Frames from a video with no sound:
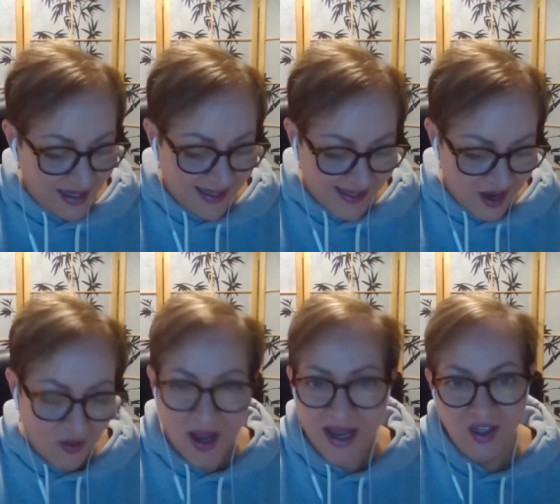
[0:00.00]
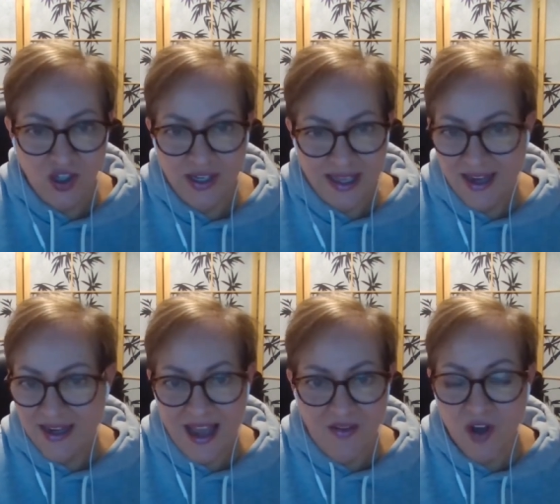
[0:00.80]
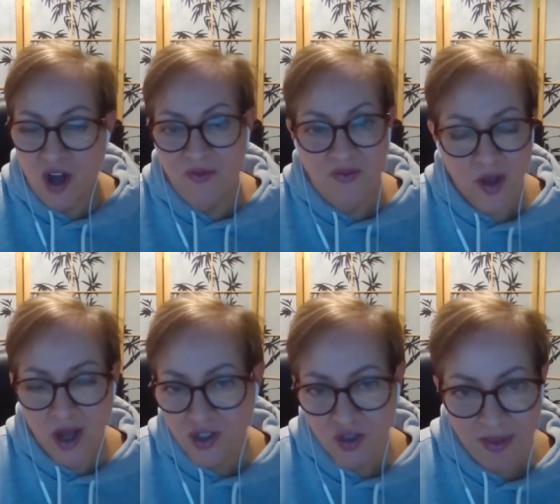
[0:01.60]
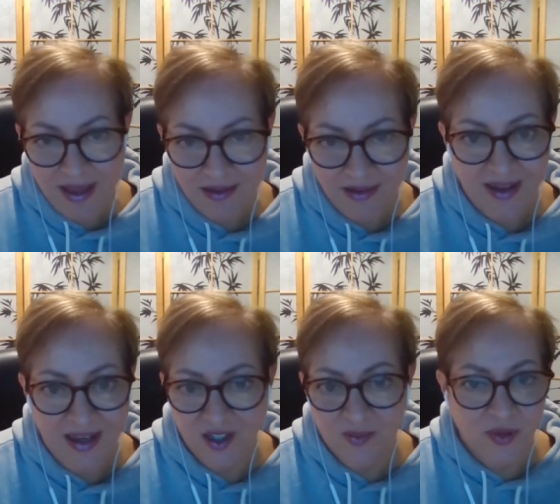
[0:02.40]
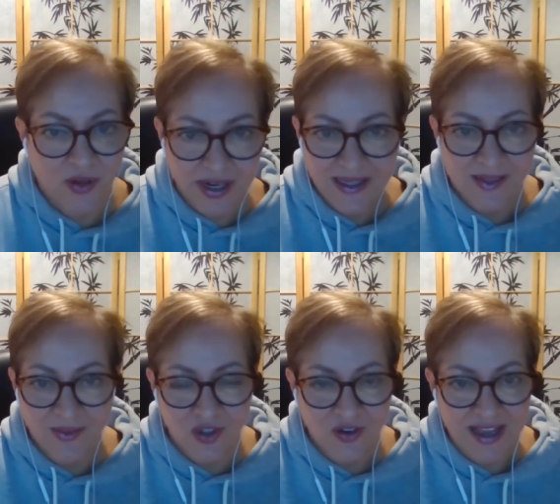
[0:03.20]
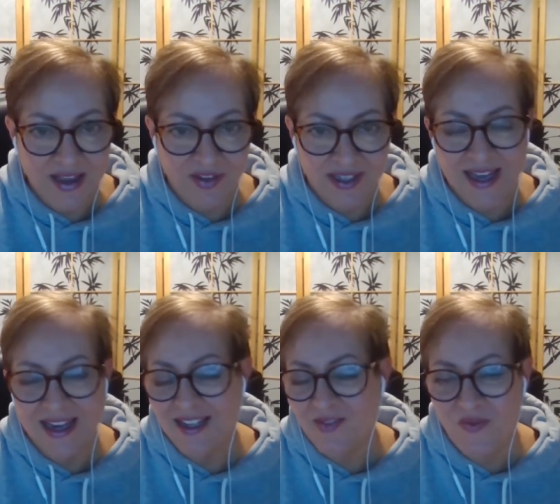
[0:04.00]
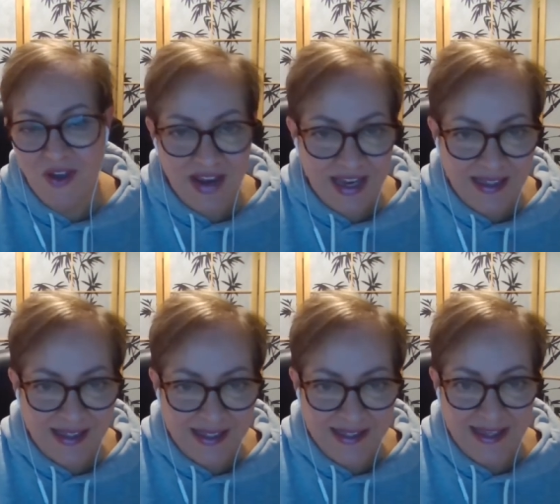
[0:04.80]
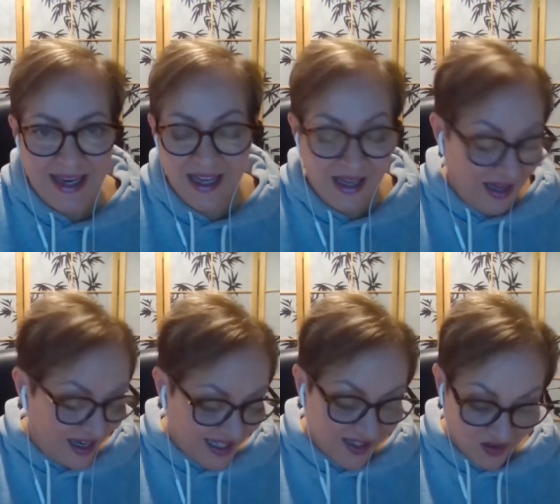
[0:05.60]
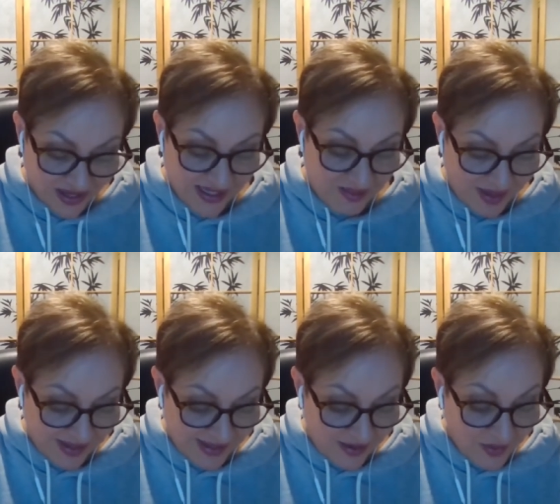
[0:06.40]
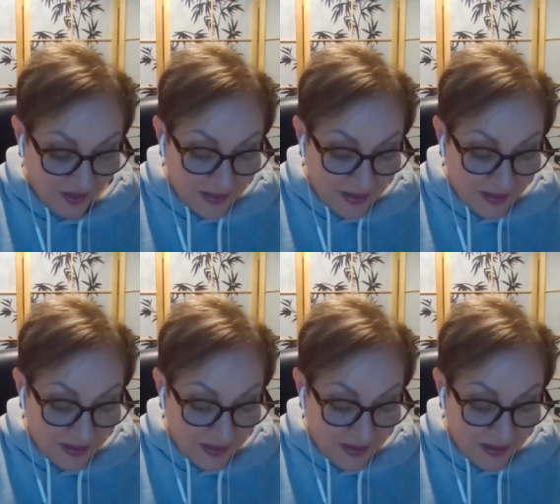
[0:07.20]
So I enjoy it. And again, I've got a collagen powder. I just pour it into a drink every day. Very easy to take. It's not expensive.